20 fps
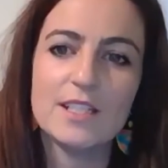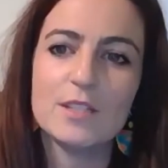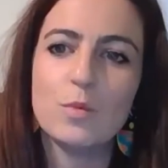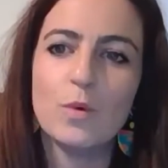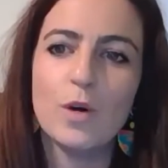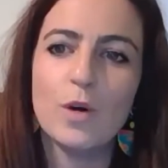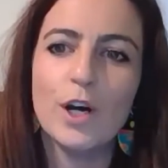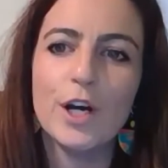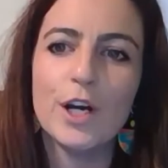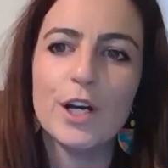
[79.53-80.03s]

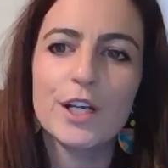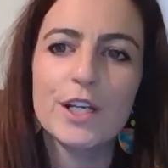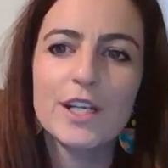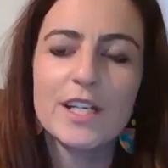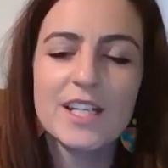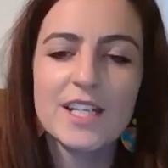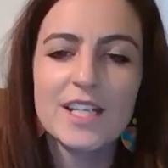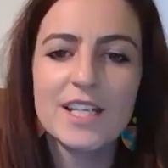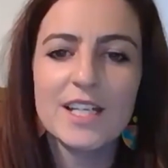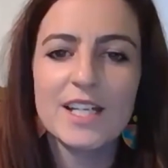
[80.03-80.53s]
work
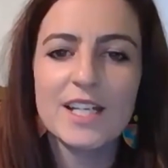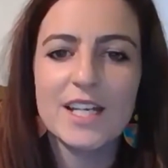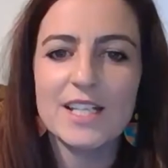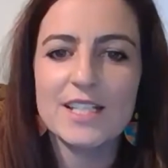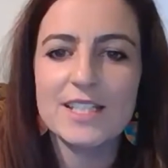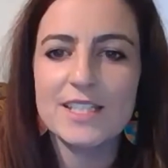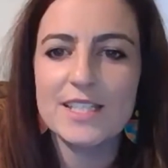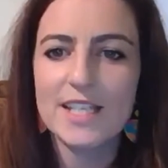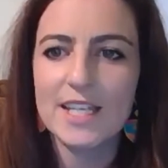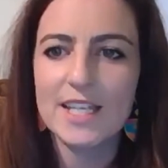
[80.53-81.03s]

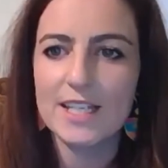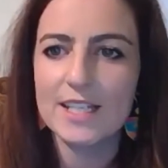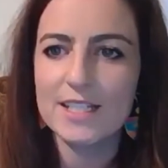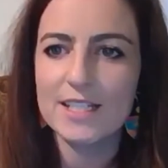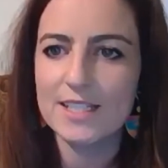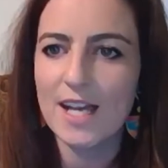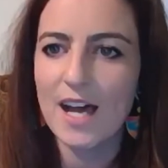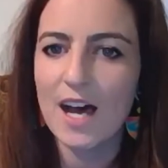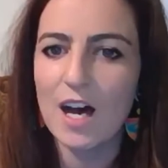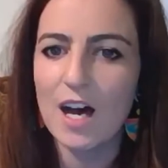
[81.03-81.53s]
and seeing it
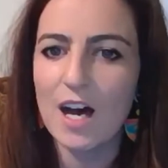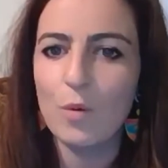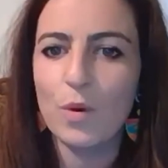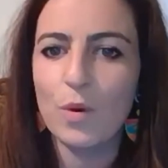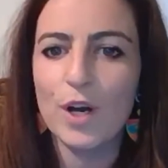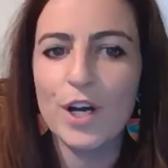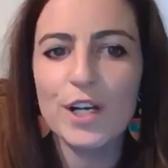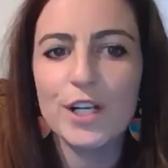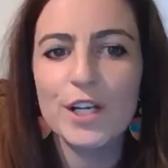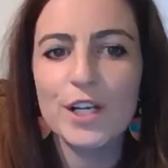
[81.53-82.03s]
as heart
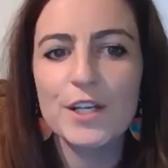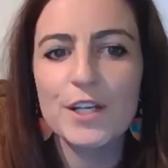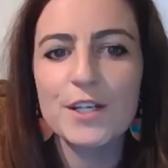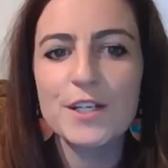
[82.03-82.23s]
work.